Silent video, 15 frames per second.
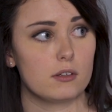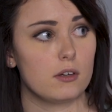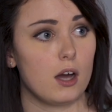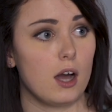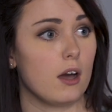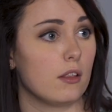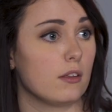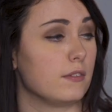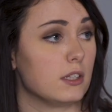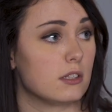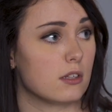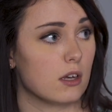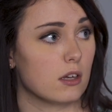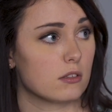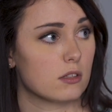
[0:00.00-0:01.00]
all of
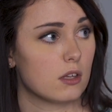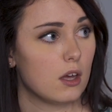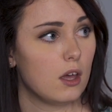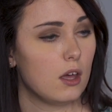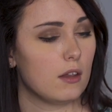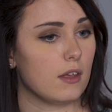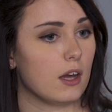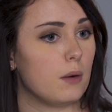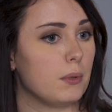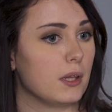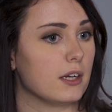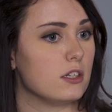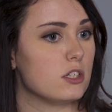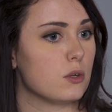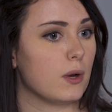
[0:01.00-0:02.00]
these things, they all
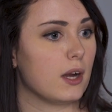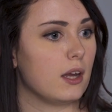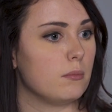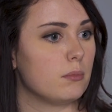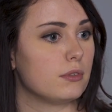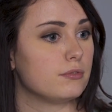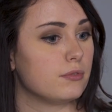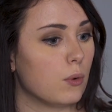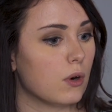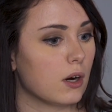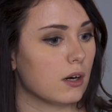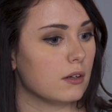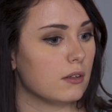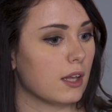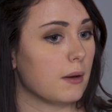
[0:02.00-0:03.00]
play into it. And
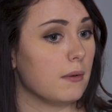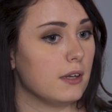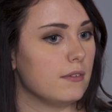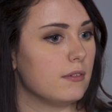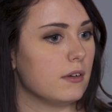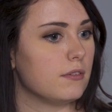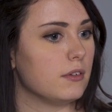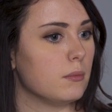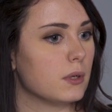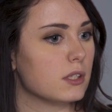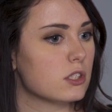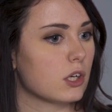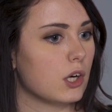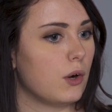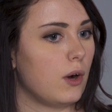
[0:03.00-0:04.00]
before, like even a few
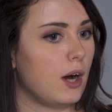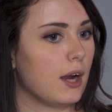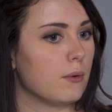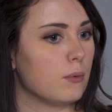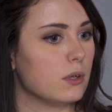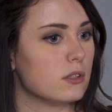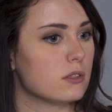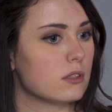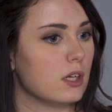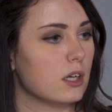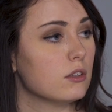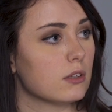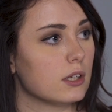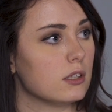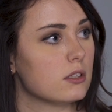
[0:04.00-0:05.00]
months ago, I was
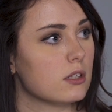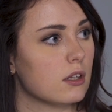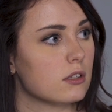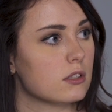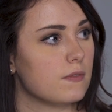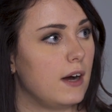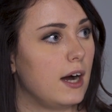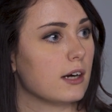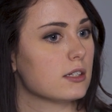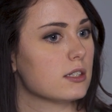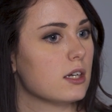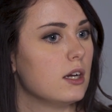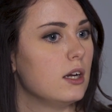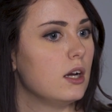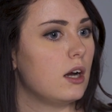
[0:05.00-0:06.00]
ignorant to this fact,
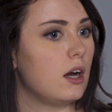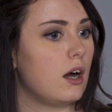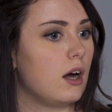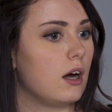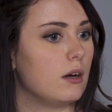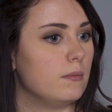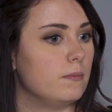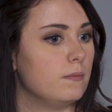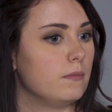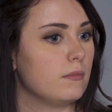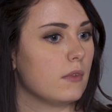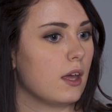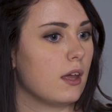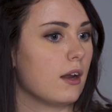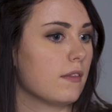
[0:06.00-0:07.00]
and
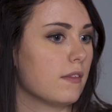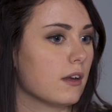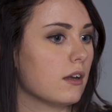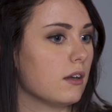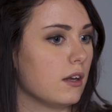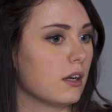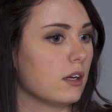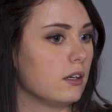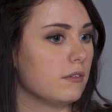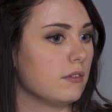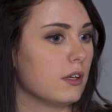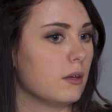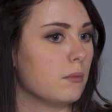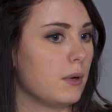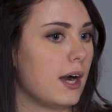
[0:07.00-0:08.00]
I think it
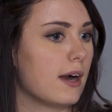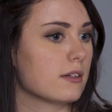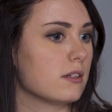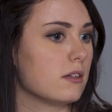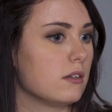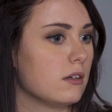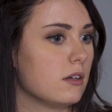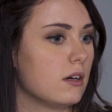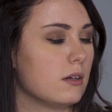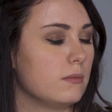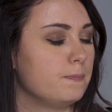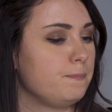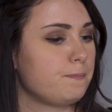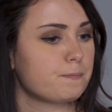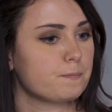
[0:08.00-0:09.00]
negatively impacted
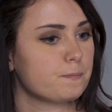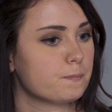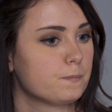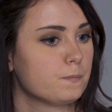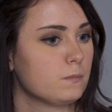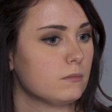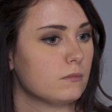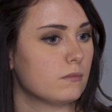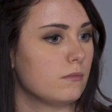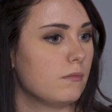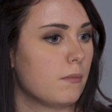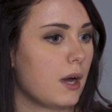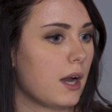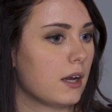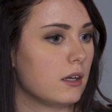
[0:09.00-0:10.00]

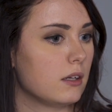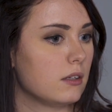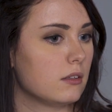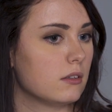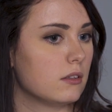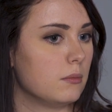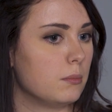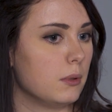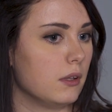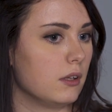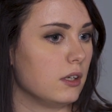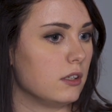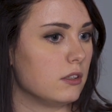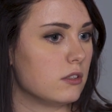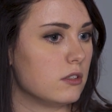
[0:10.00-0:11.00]
my
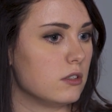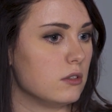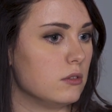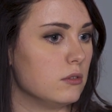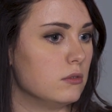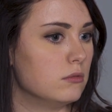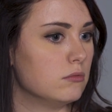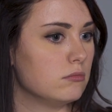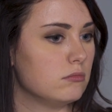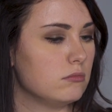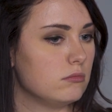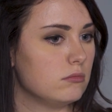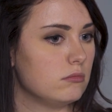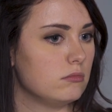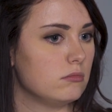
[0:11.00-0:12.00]
ability to
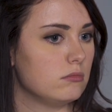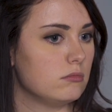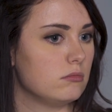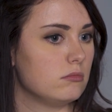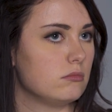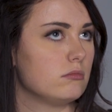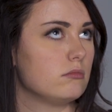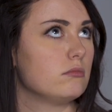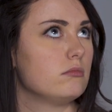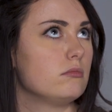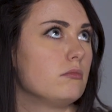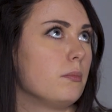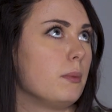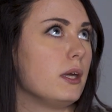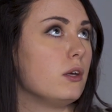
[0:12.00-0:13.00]

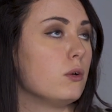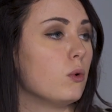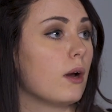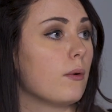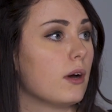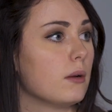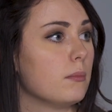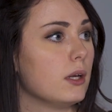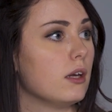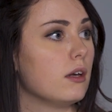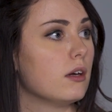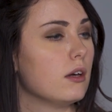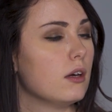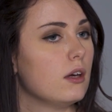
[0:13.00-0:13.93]
be who I want to be.